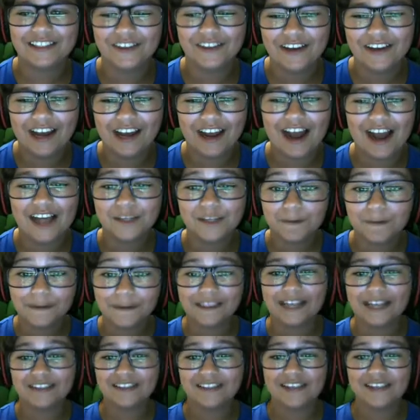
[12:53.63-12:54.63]
So yeah, guys,
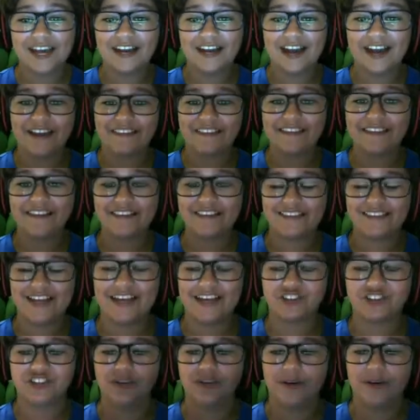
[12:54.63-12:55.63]
with that said, I think that's
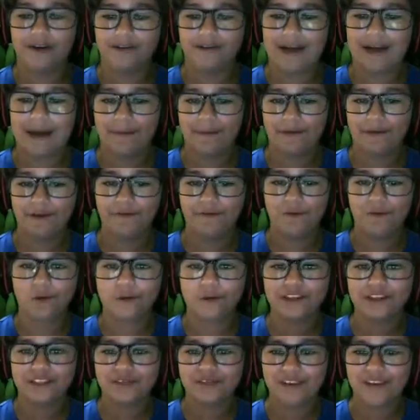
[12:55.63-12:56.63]
actually going to wrap it up
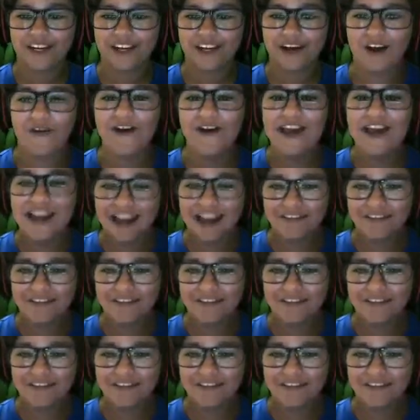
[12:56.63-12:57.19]
for this video.